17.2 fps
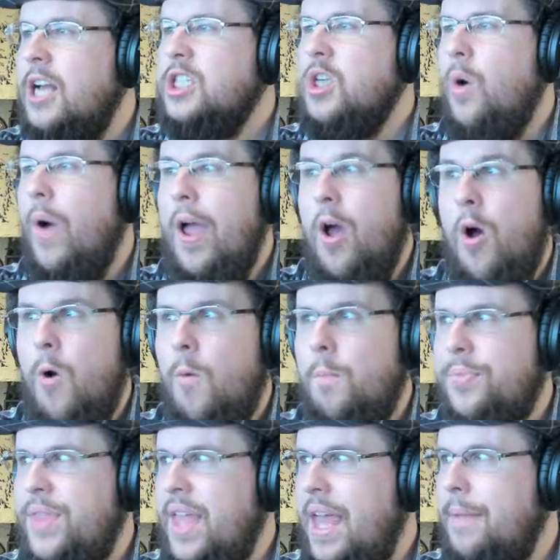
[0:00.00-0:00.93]
So I
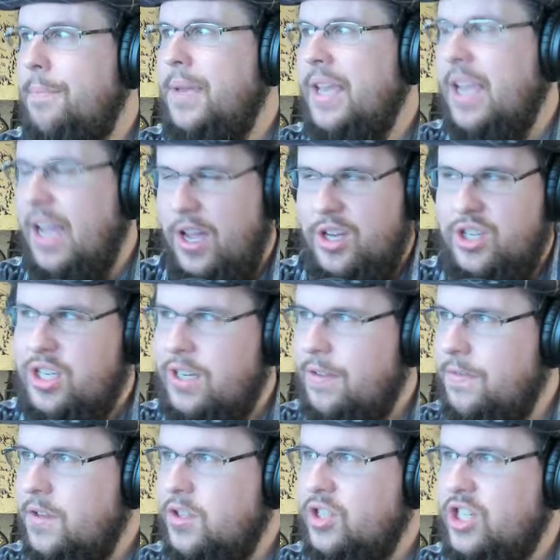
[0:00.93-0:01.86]
hope that because
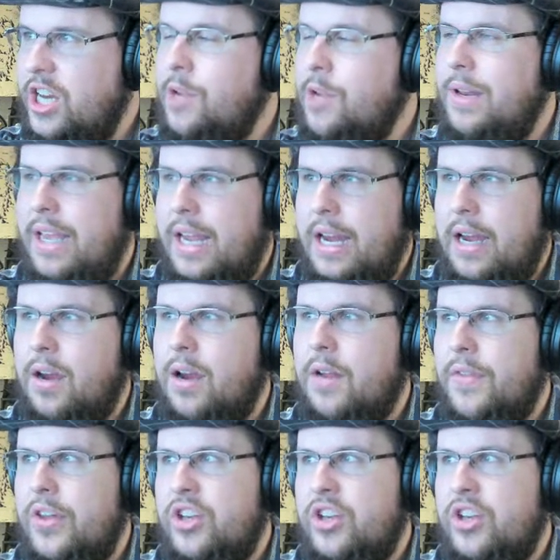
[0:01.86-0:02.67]
she feels genuine here,